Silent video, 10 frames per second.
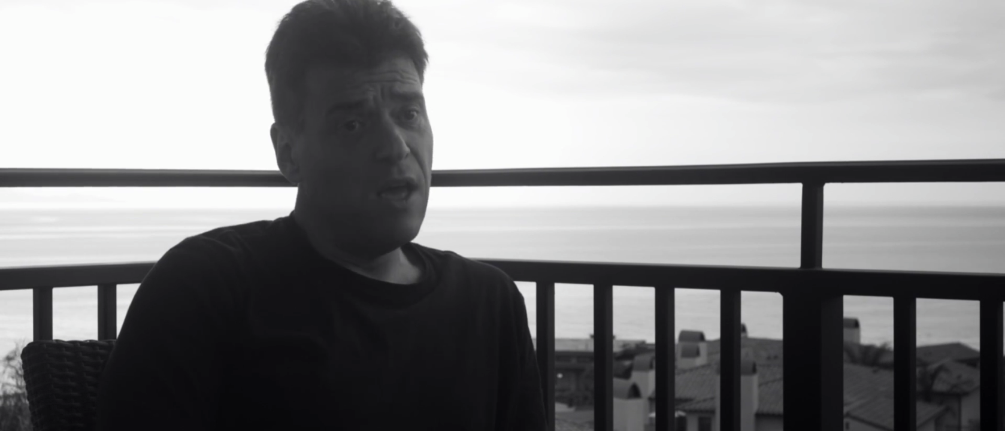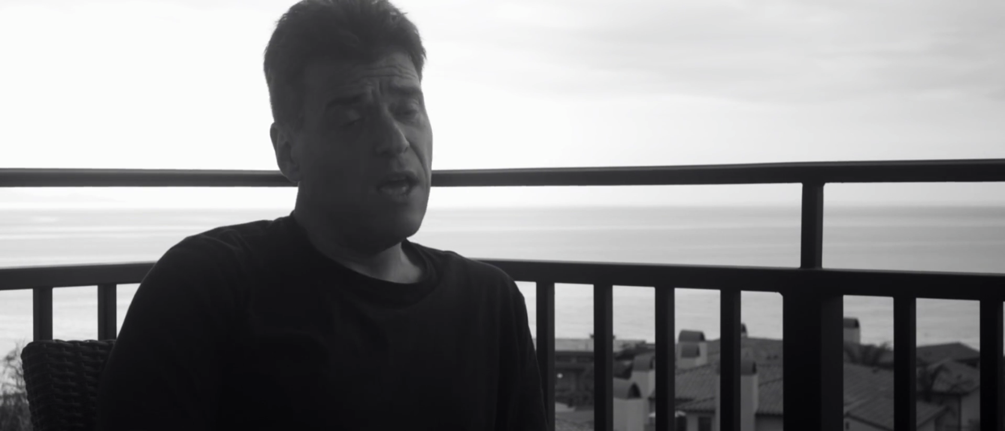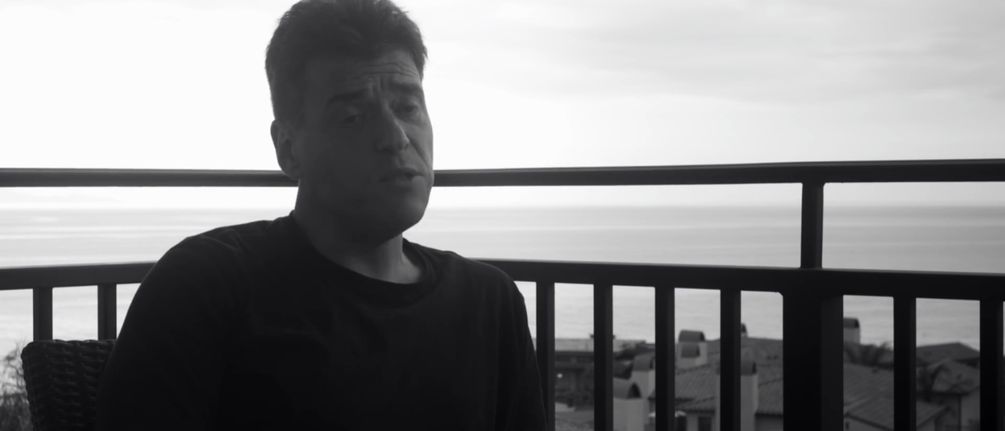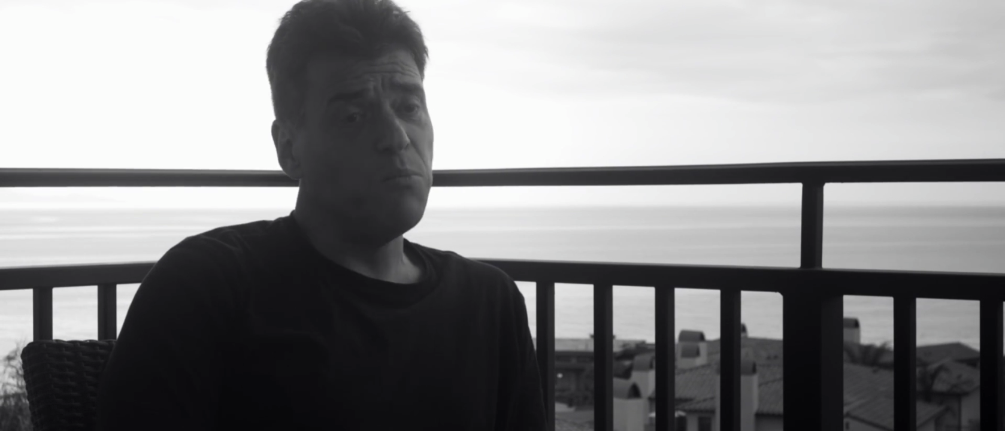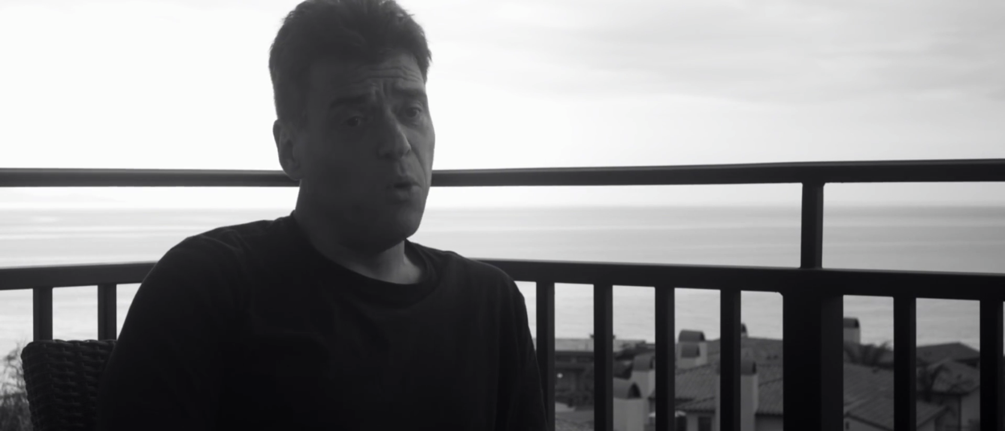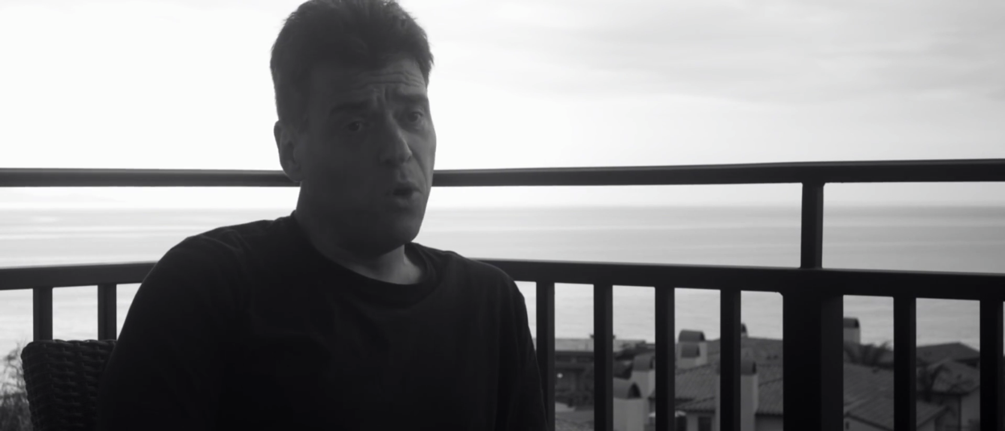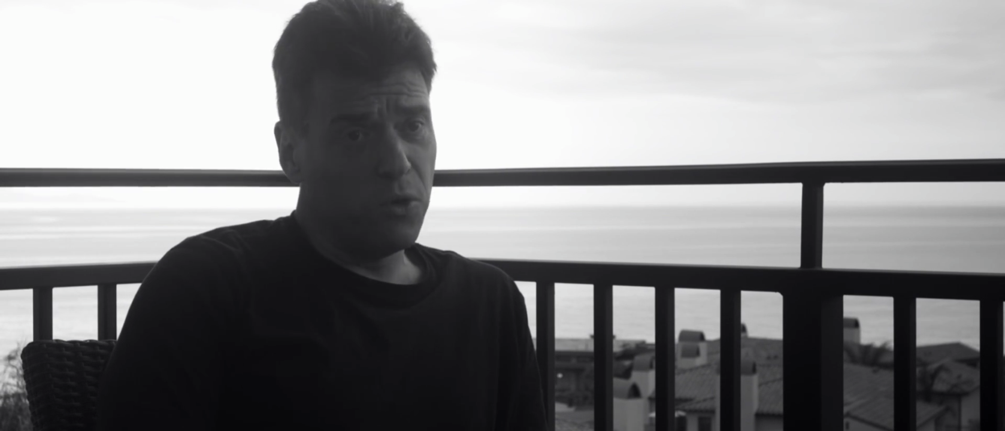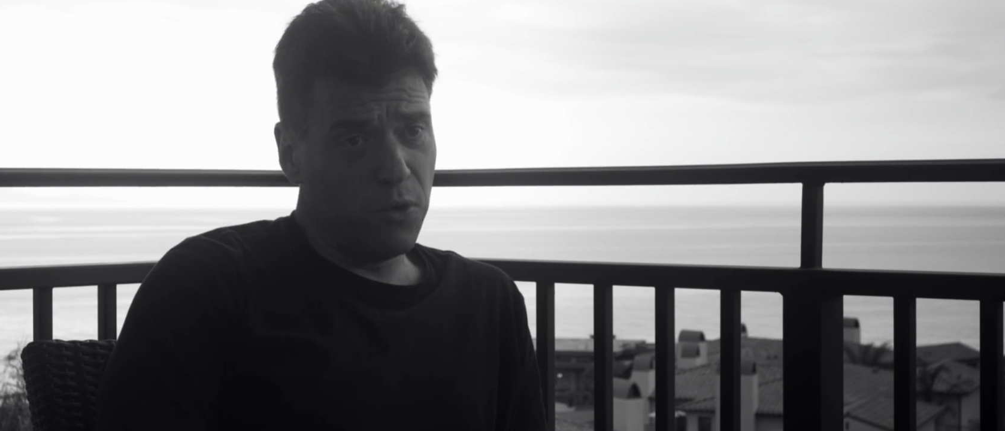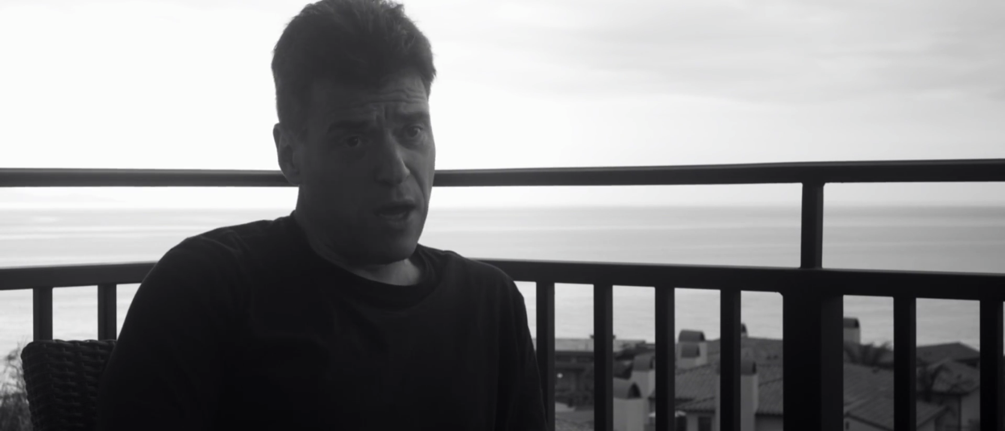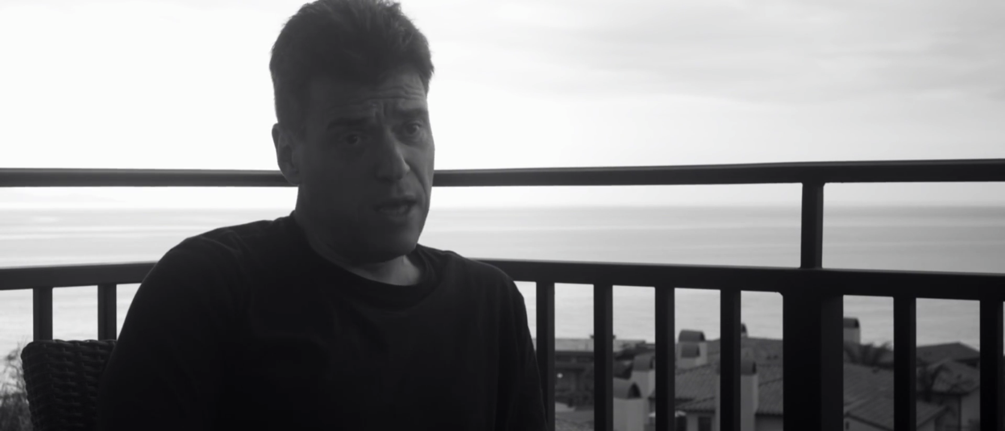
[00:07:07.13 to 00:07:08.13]
is more
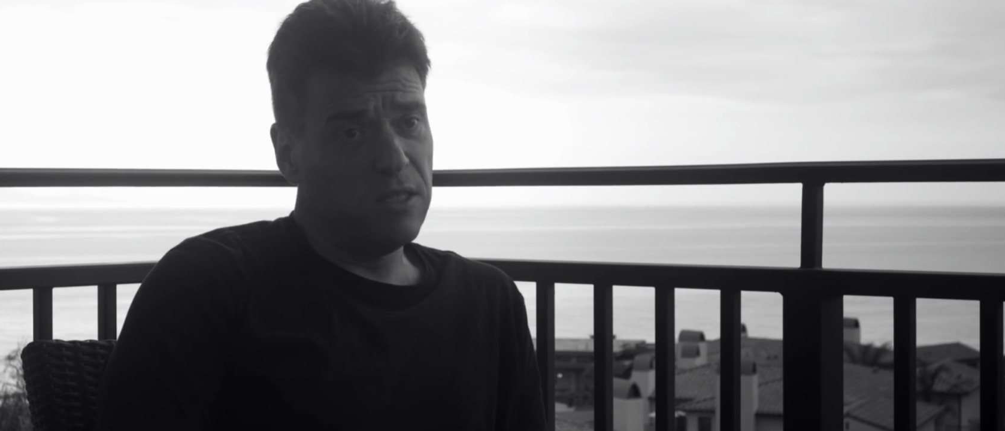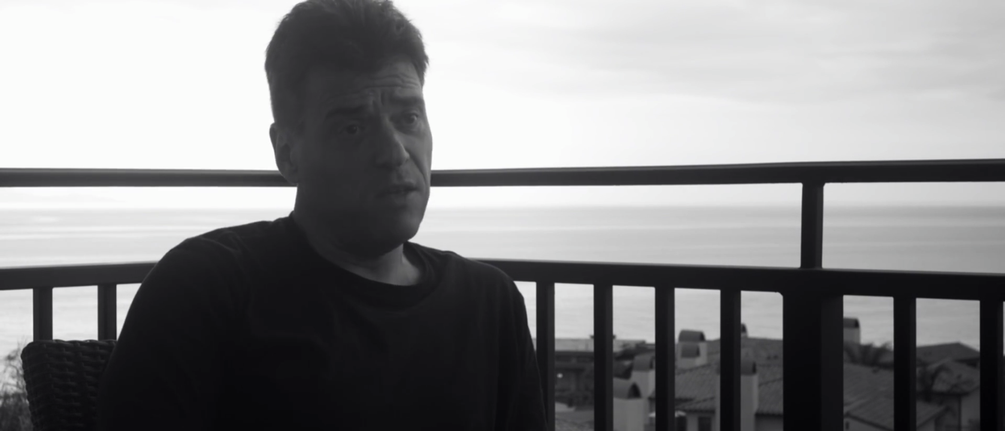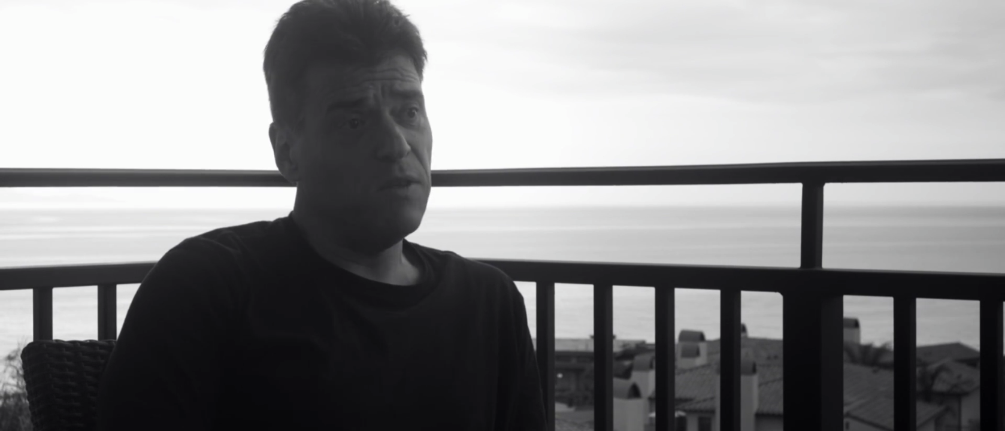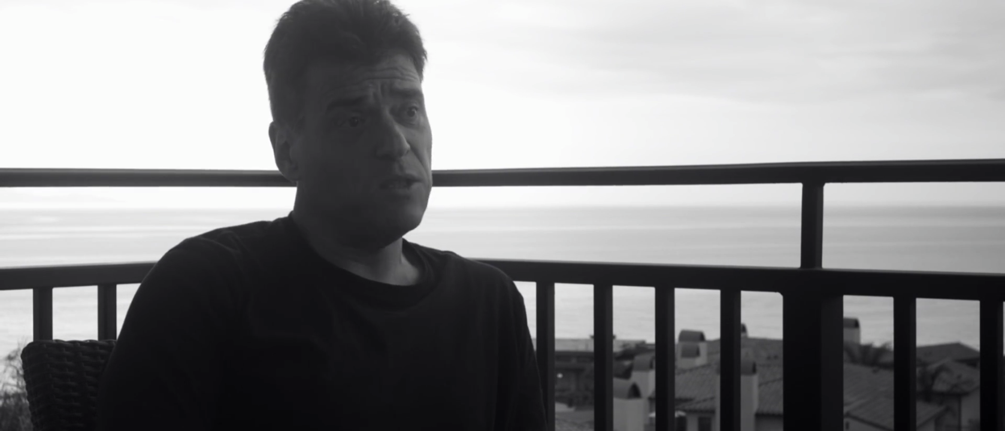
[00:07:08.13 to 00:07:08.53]
creative,